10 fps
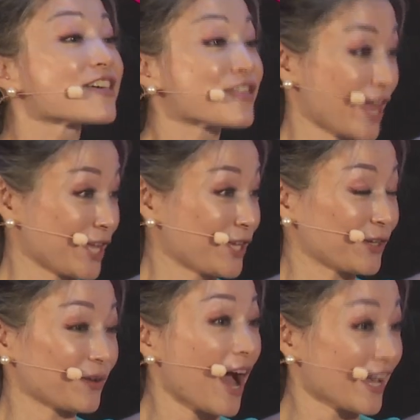Thank
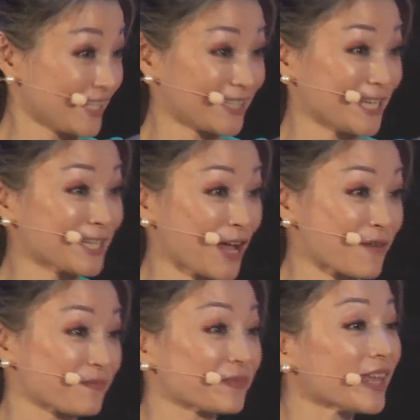you, I see
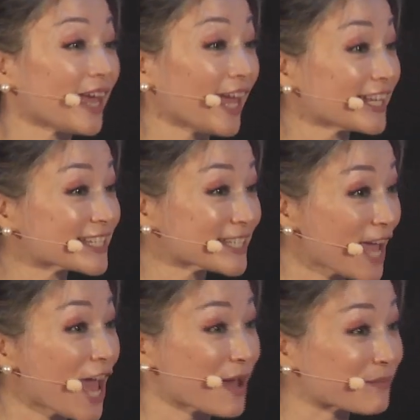some.
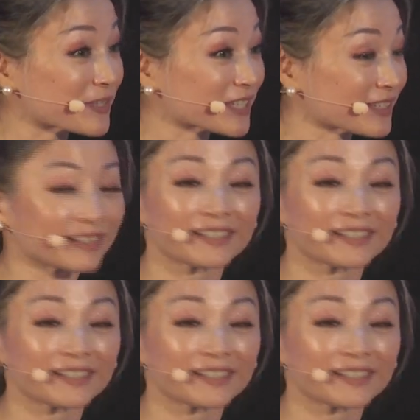Except